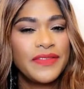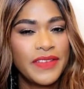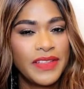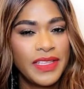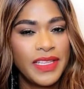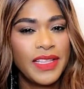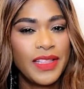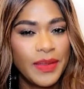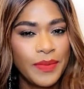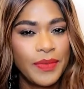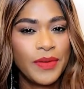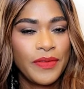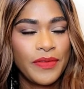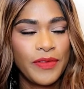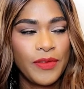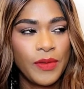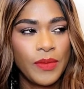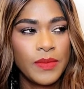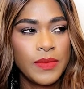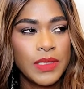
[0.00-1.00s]
vanilla
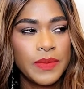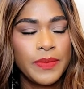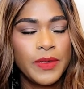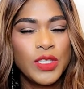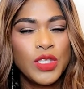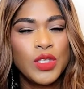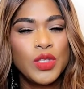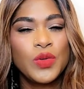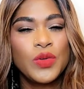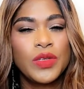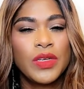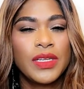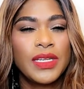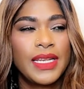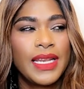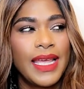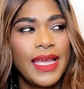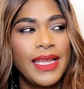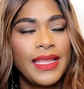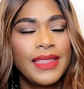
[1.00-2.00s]
perfumes but do not
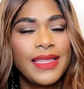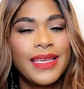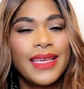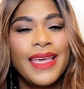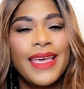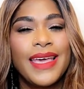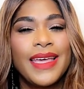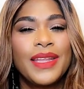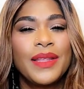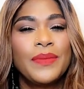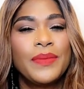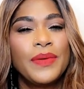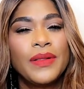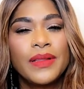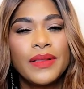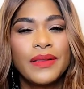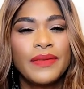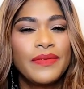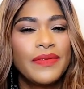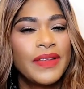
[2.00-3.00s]
like the
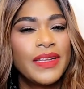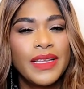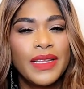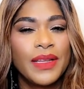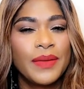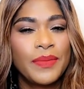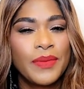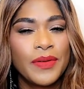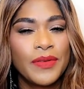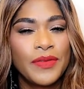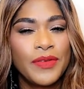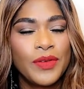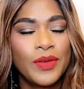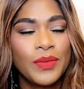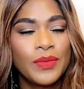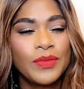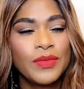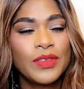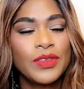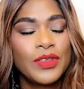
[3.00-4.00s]
edible vanilla
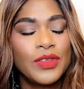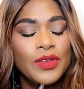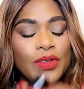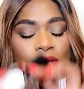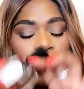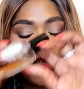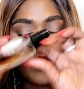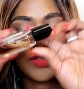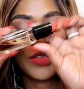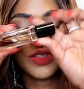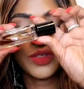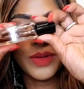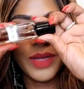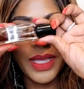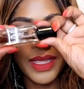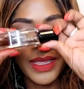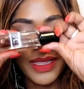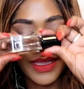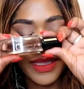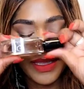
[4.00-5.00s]
perfumes, you need to
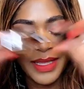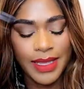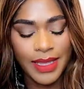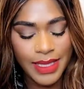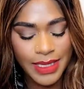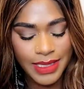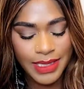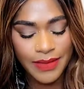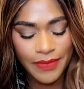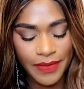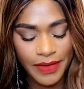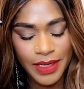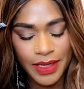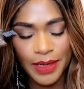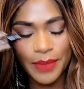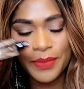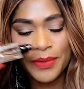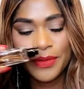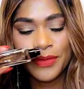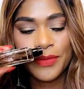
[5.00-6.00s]
try this
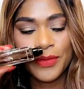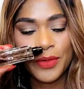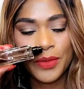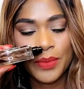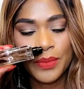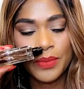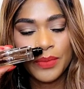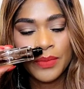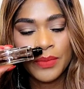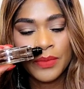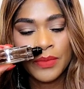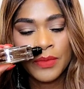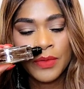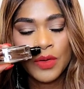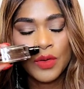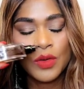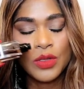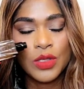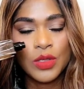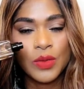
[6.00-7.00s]
vanilla perfume,
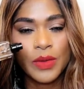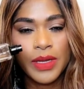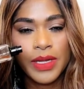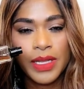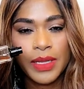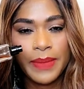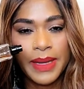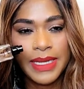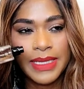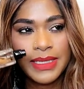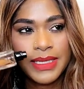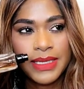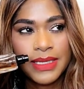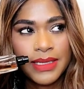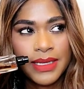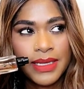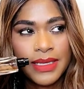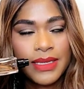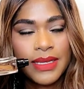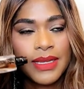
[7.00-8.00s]
Eau Duelle by
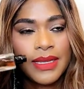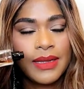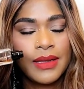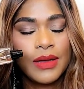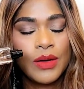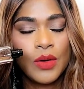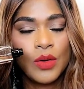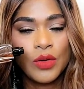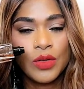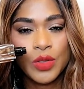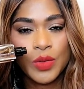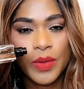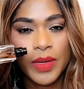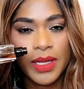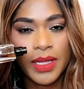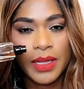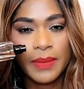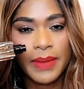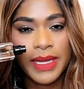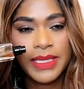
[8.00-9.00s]
Diptyque. Eau
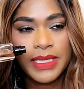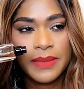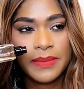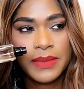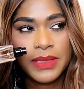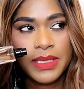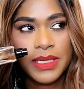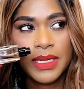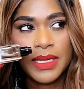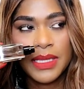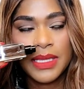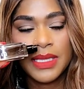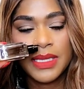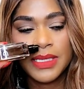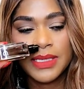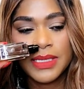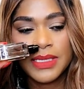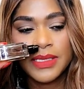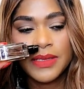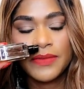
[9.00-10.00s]
Duelle by Diptyque.
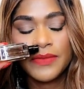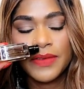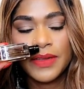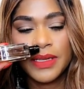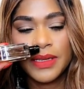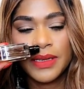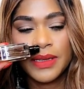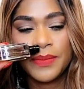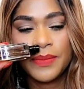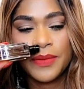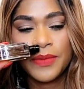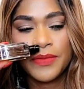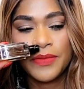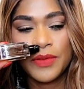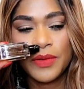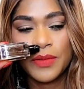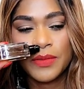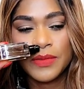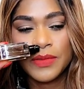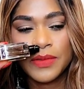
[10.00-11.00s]
This is the vanilla
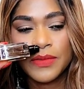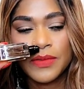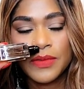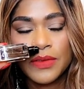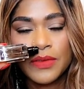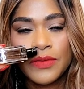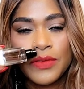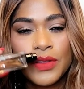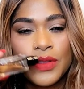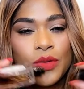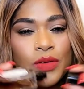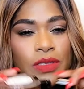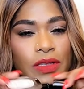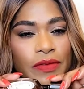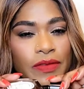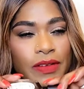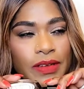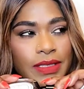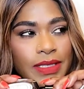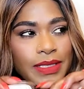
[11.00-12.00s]
perfume for those
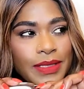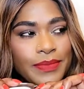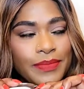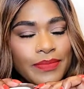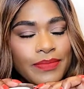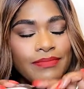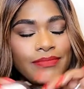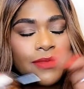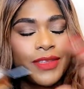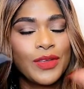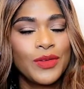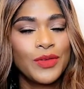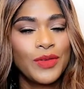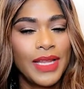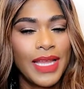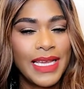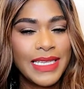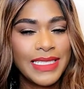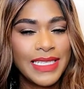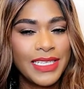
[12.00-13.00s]
of us who
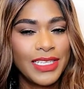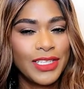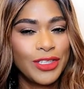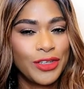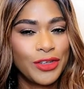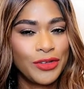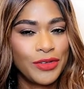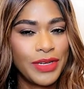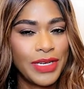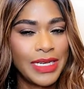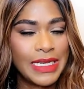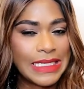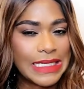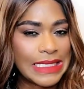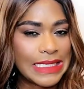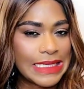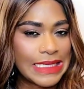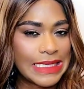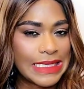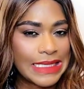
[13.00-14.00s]
likes a little
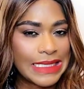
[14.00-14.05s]
greenness